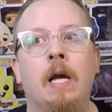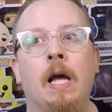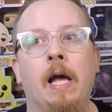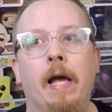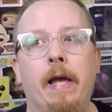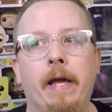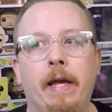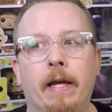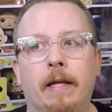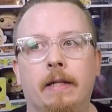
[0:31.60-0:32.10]

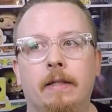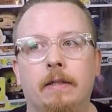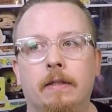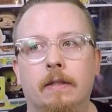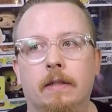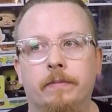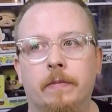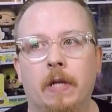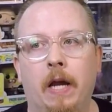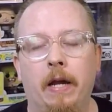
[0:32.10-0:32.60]

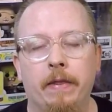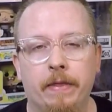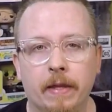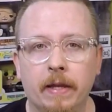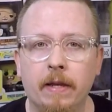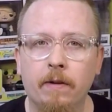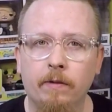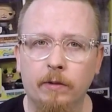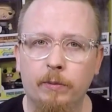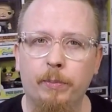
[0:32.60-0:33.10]
and I
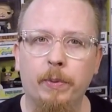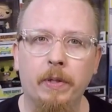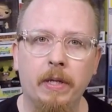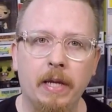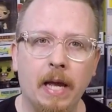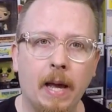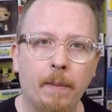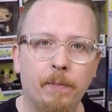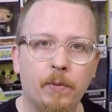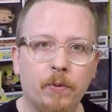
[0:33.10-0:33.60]
think he was pretty
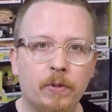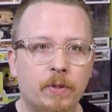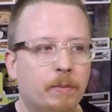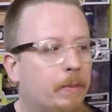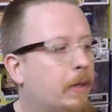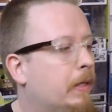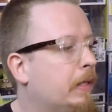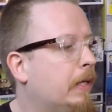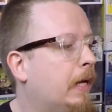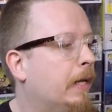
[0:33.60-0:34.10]
happy with the
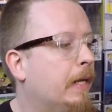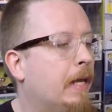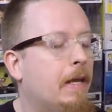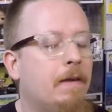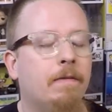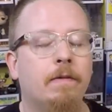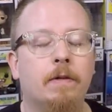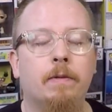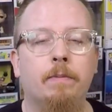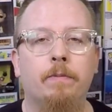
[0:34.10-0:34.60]
money I
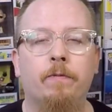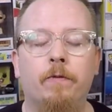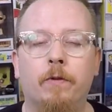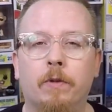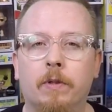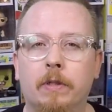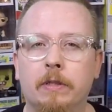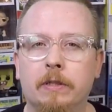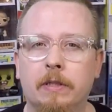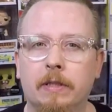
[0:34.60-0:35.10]
gave him
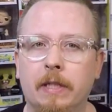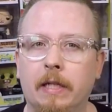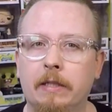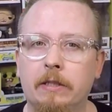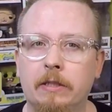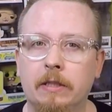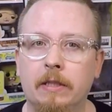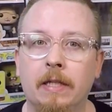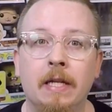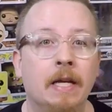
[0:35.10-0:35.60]
for his
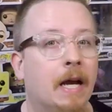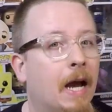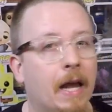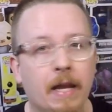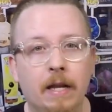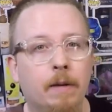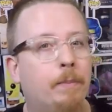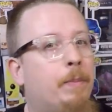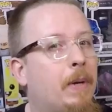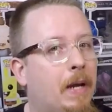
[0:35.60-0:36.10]
collection. I
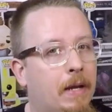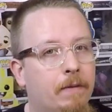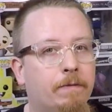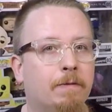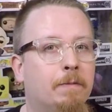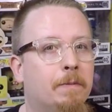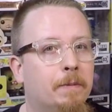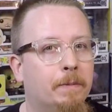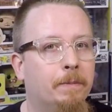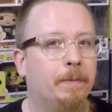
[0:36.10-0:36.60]
ended up buying
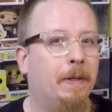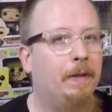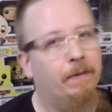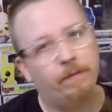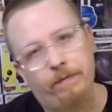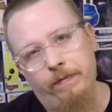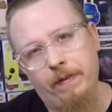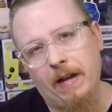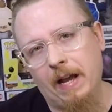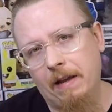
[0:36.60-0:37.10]
from him like
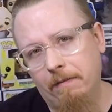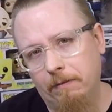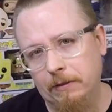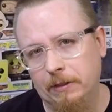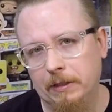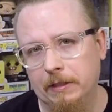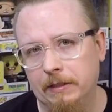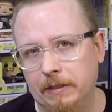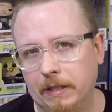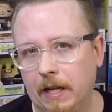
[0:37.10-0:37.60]
five or
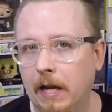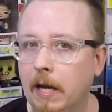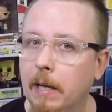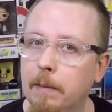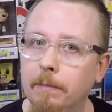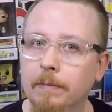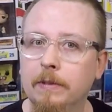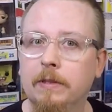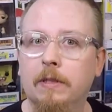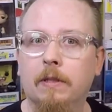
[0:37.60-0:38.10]
six
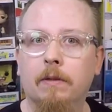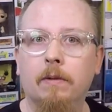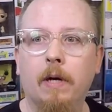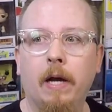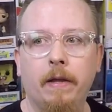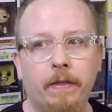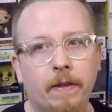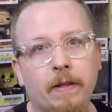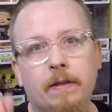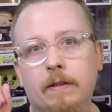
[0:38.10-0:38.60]
times, so
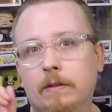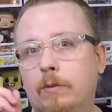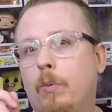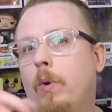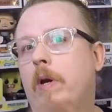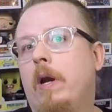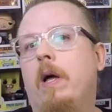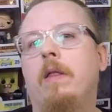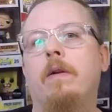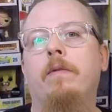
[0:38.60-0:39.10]
I think there's
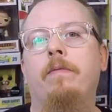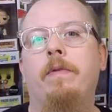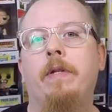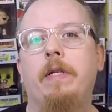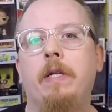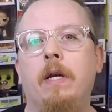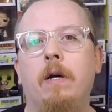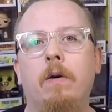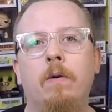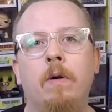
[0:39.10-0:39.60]
one other
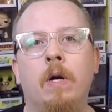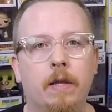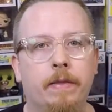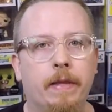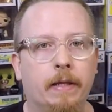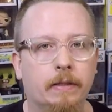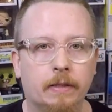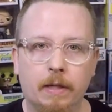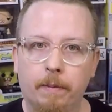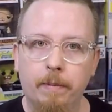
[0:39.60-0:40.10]
video
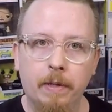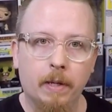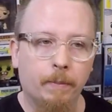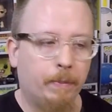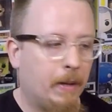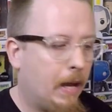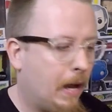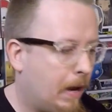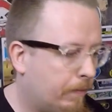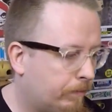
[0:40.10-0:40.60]
that's coming
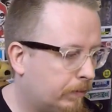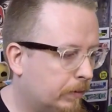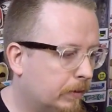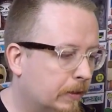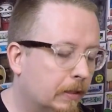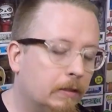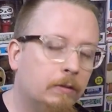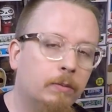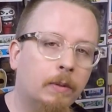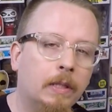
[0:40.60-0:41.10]
up after
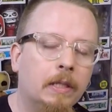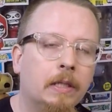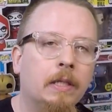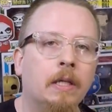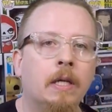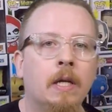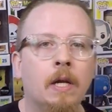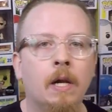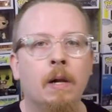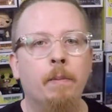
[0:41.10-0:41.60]
this one.
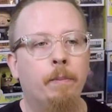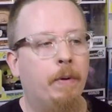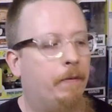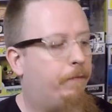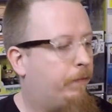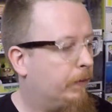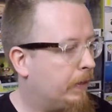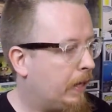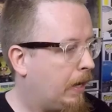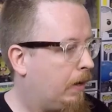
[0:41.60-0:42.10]
But
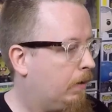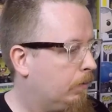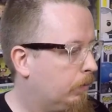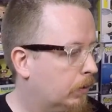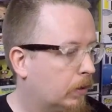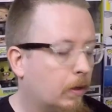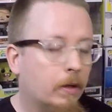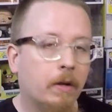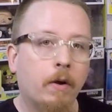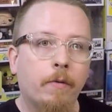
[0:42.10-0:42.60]
for now,
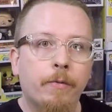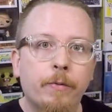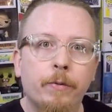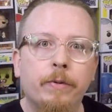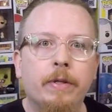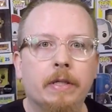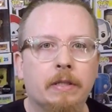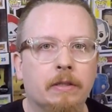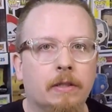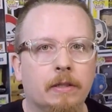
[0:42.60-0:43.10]
we're going to go through
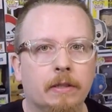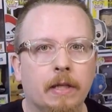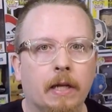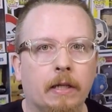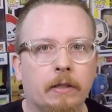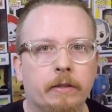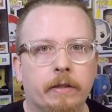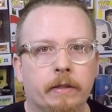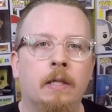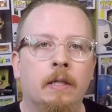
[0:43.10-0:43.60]
this
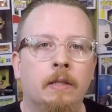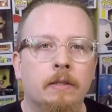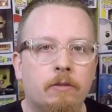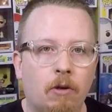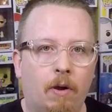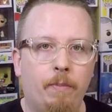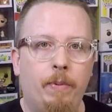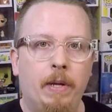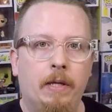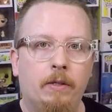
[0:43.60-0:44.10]
collection.
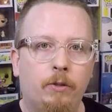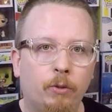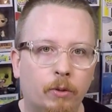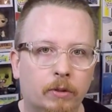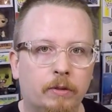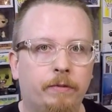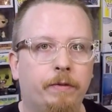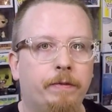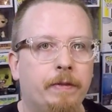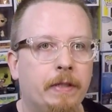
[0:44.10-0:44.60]
So I paid two
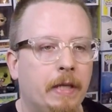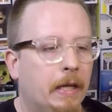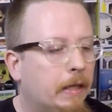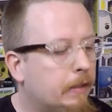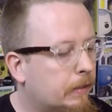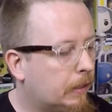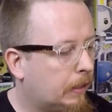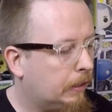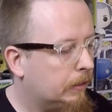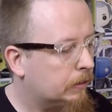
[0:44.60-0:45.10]
hundred
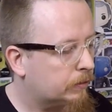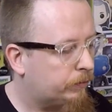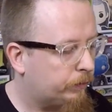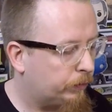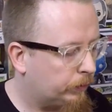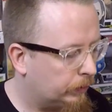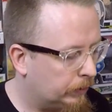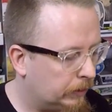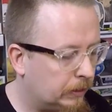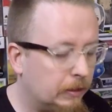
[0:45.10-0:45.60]
fifty-eight dollars
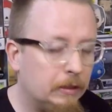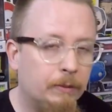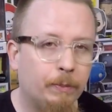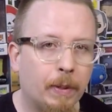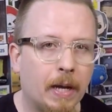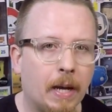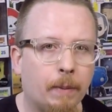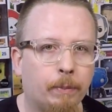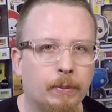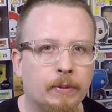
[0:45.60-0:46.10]
for these
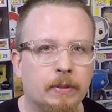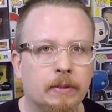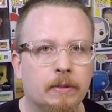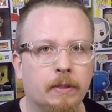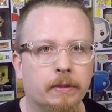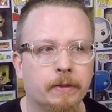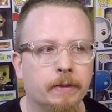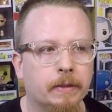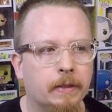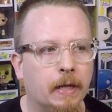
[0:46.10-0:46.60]
Pops.
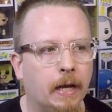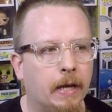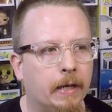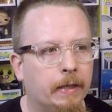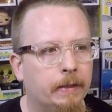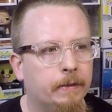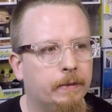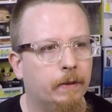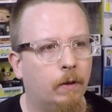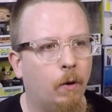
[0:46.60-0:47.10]
They're
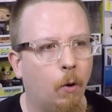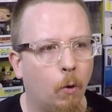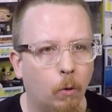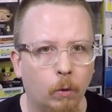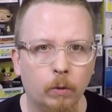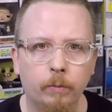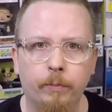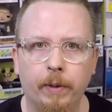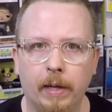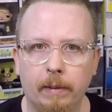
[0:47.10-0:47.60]
not
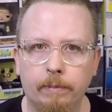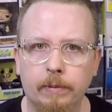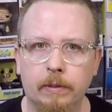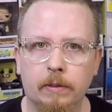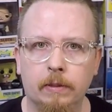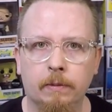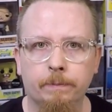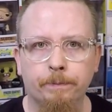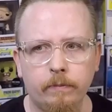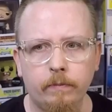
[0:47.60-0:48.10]
old
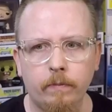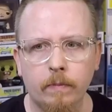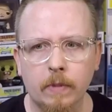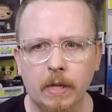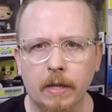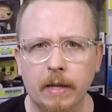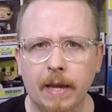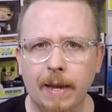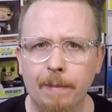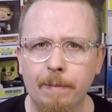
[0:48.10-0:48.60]
Pops.
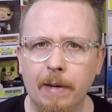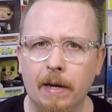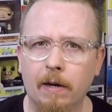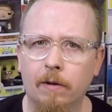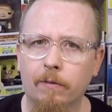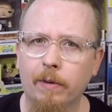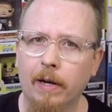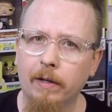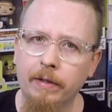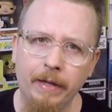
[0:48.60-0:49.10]
It came
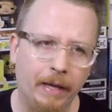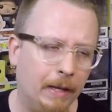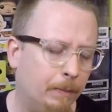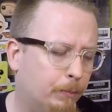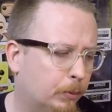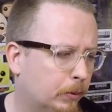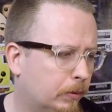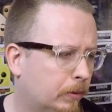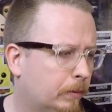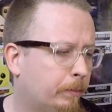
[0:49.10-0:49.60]
out around
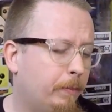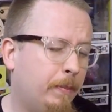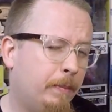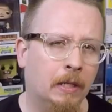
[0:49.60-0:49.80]
April,